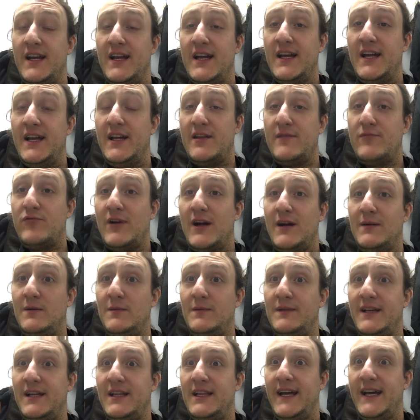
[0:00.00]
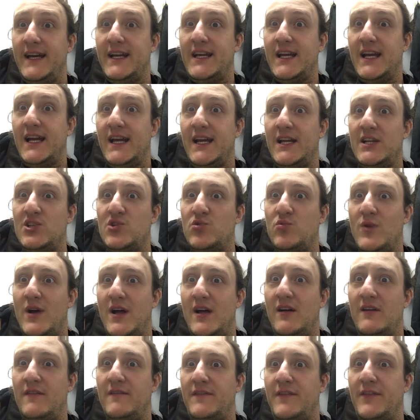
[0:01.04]
is probably like
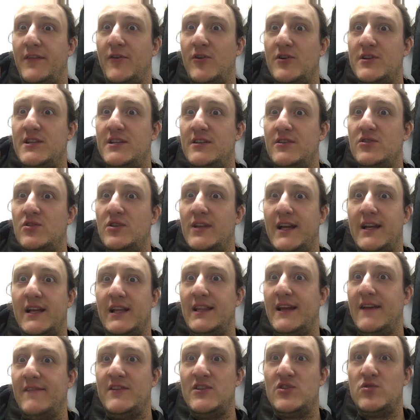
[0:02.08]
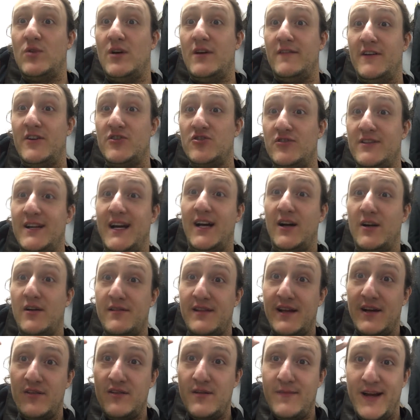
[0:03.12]
$1,200, I
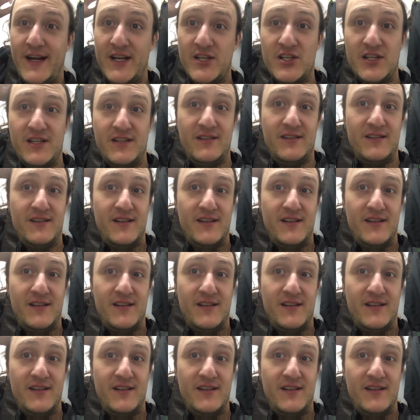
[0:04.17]
would imagine.